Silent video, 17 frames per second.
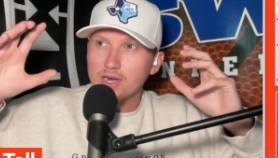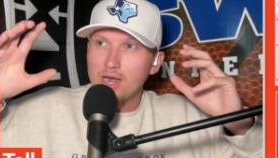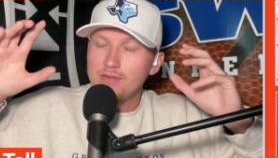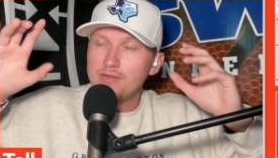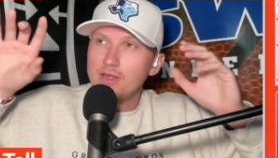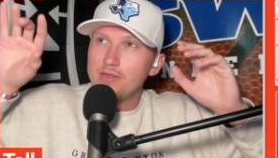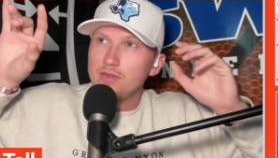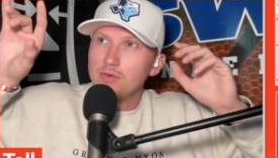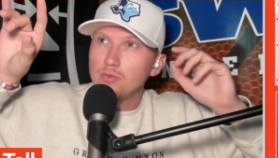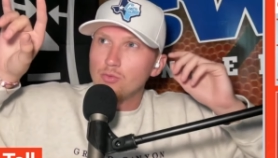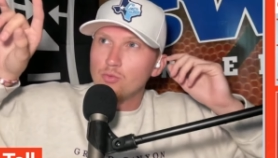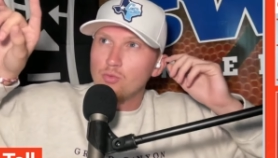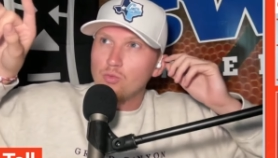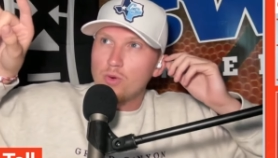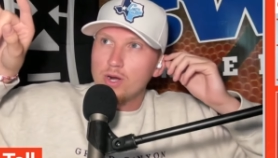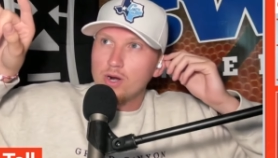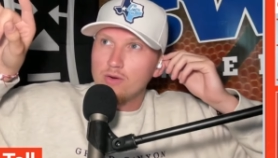And then the
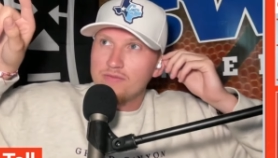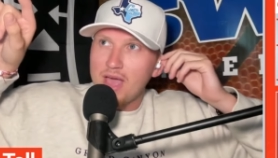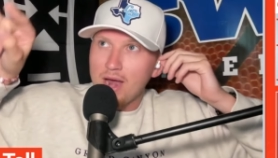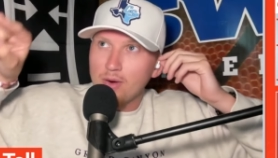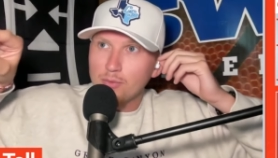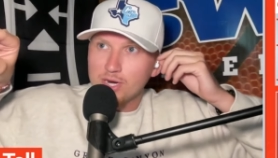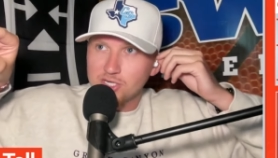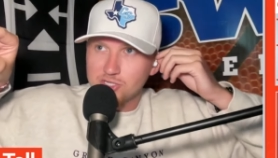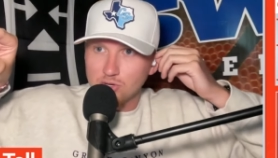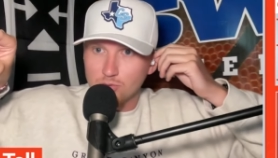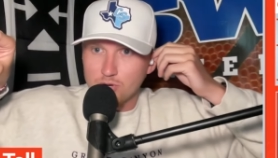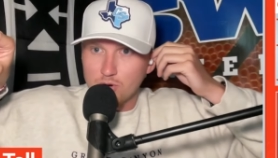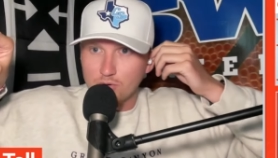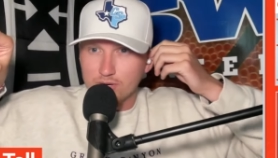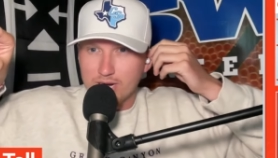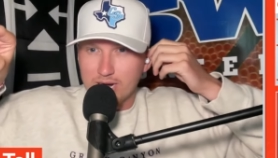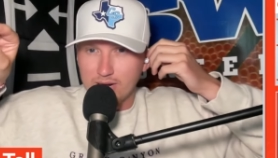winner of that regional will
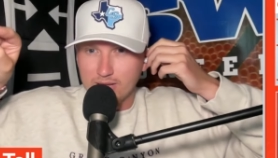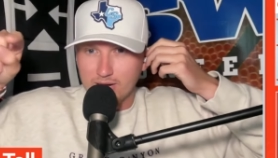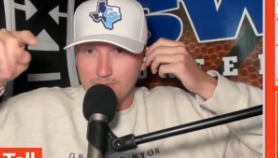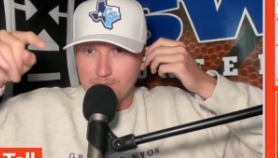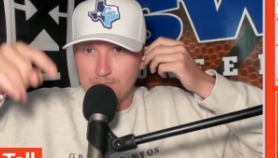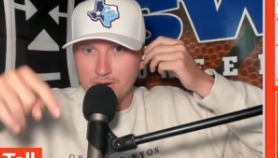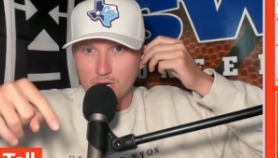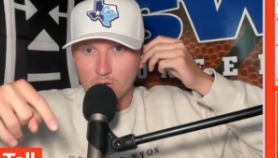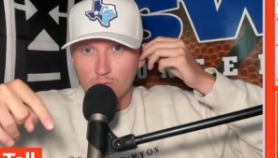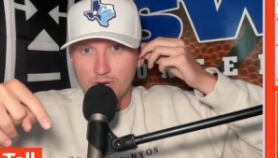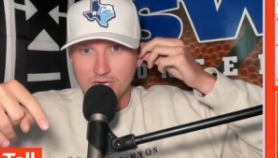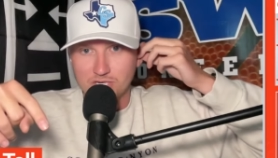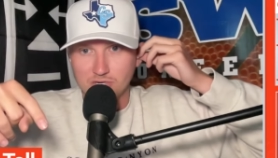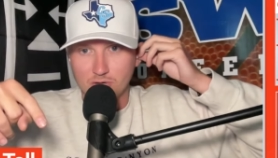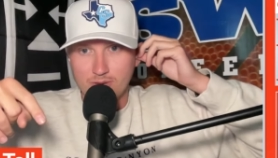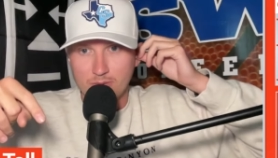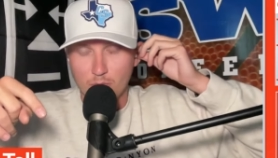go to kind of like a bigger
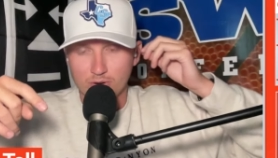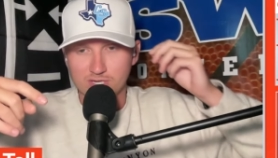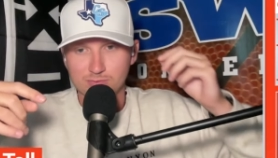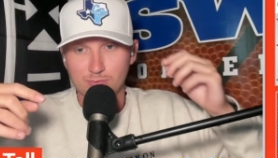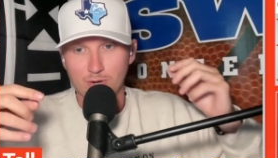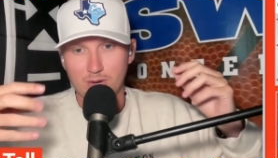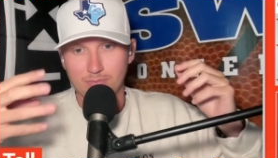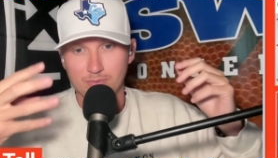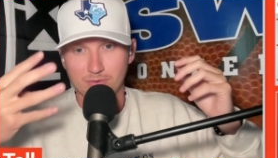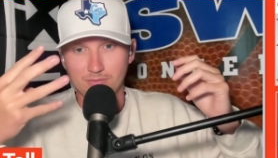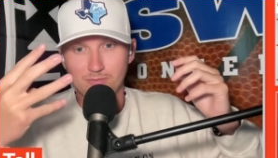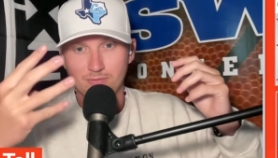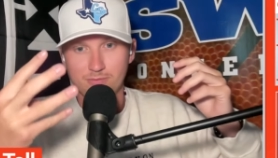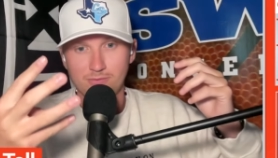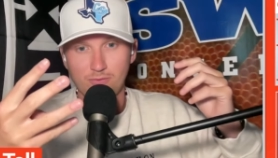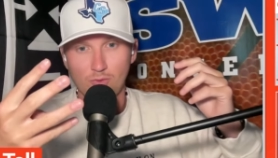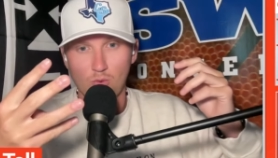regional. Maybe we split it up into
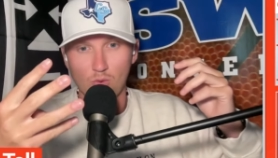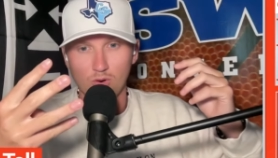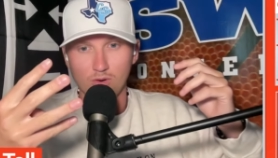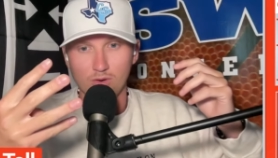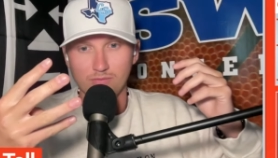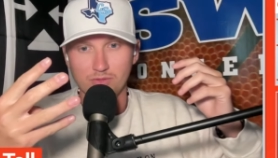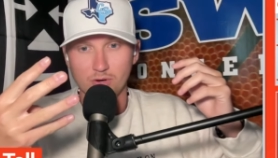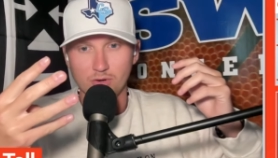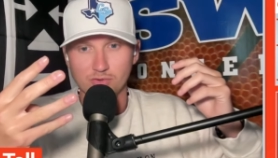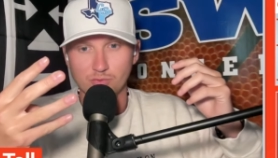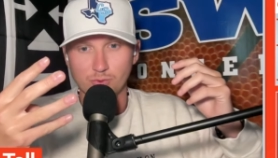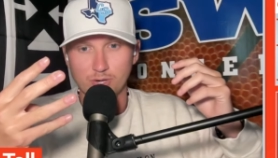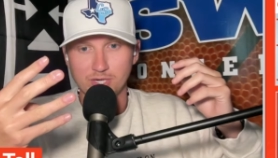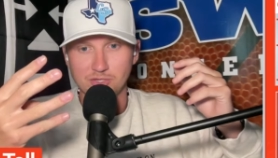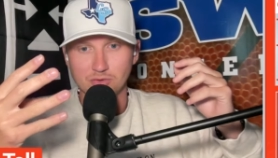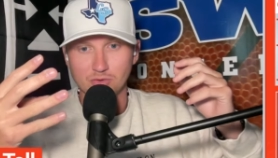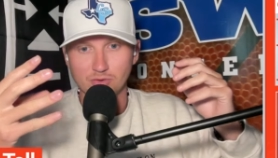four of those
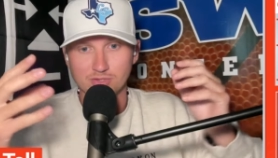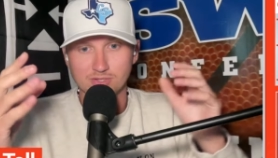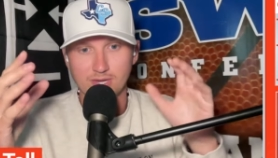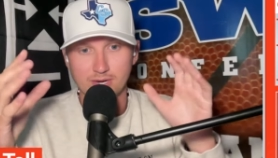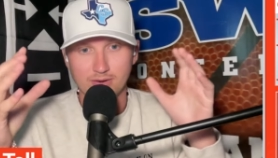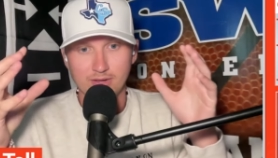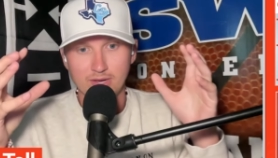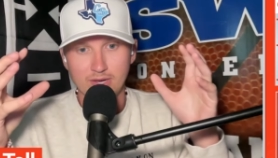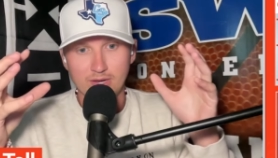regionals, and then